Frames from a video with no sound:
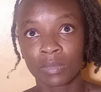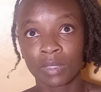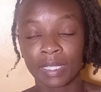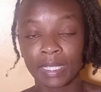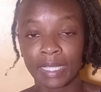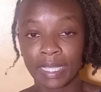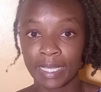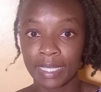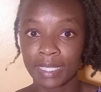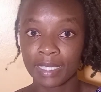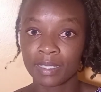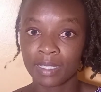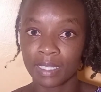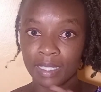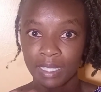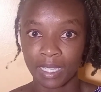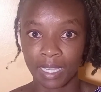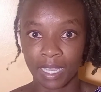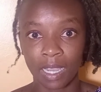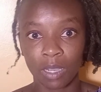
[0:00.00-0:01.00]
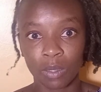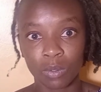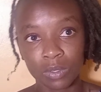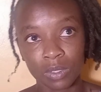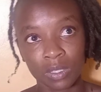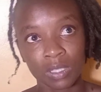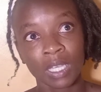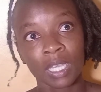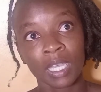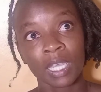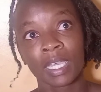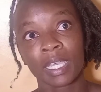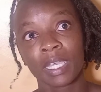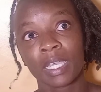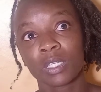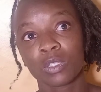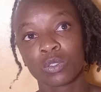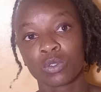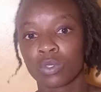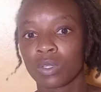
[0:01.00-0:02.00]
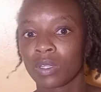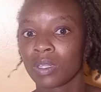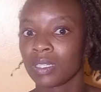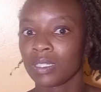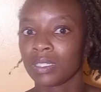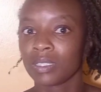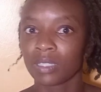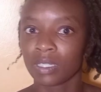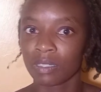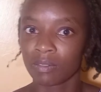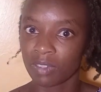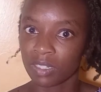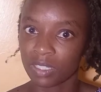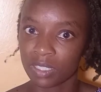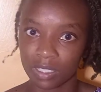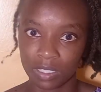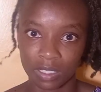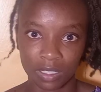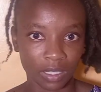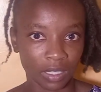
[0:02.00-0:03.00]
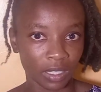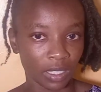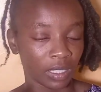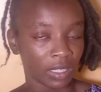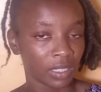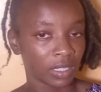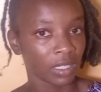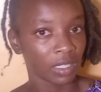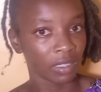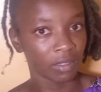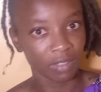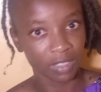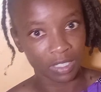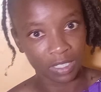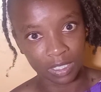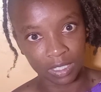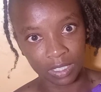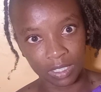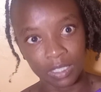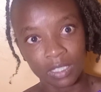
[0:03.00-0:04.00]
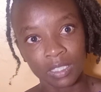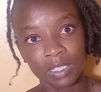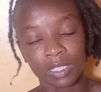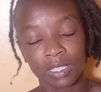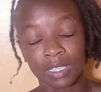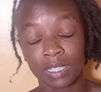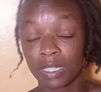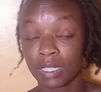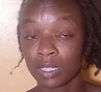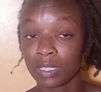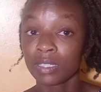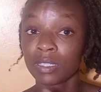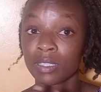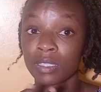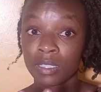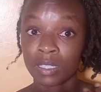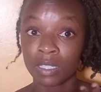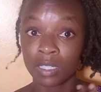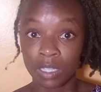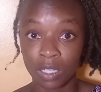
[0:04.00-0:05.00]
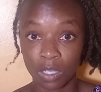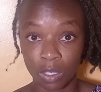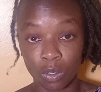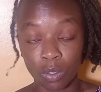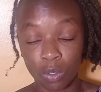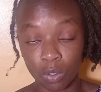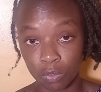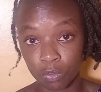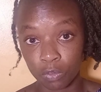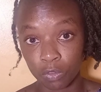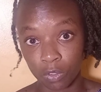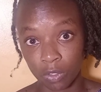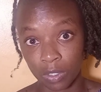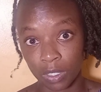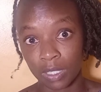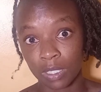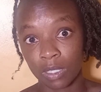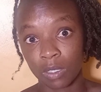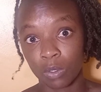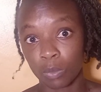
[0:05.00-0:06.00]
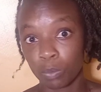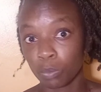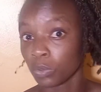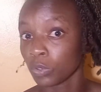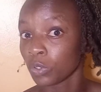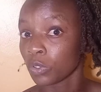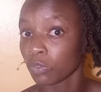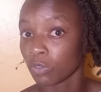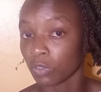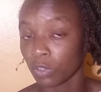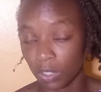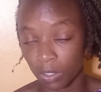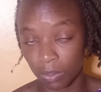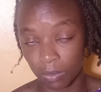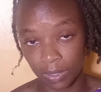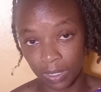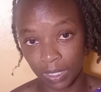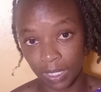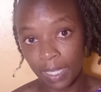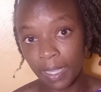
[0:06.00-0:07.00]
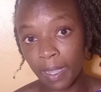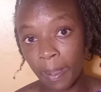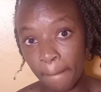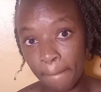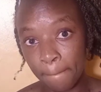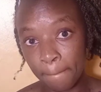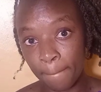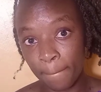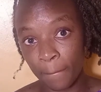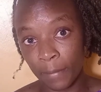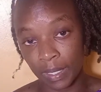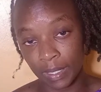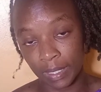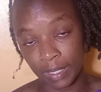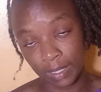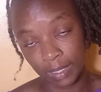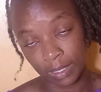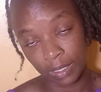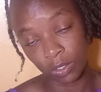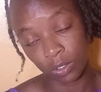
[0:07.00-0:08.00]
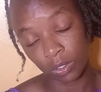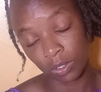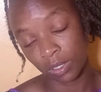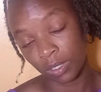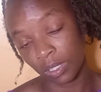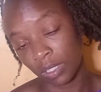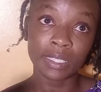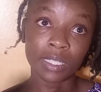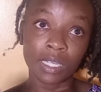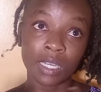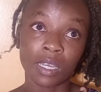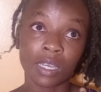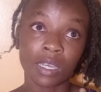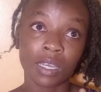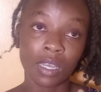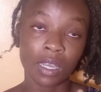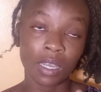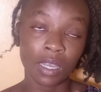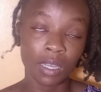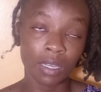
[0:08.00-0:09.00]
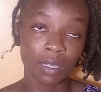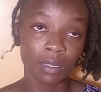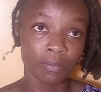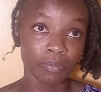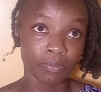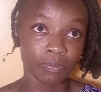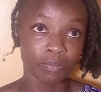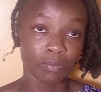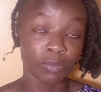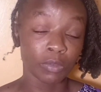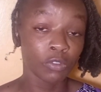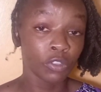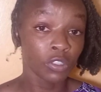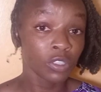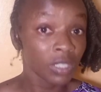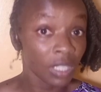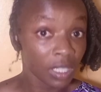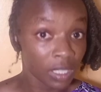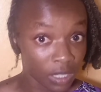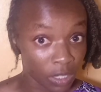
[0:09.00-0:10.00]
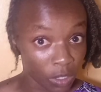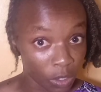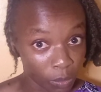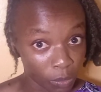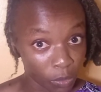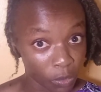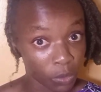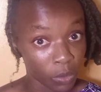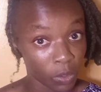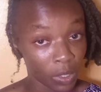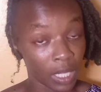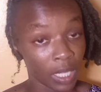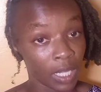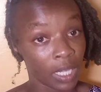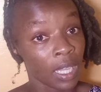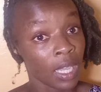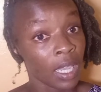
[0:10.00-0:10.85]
the ins and the outs, get to know the disadvantages and the disadvantages, then go forward or push forward with the decisions. And before starting homeschooling,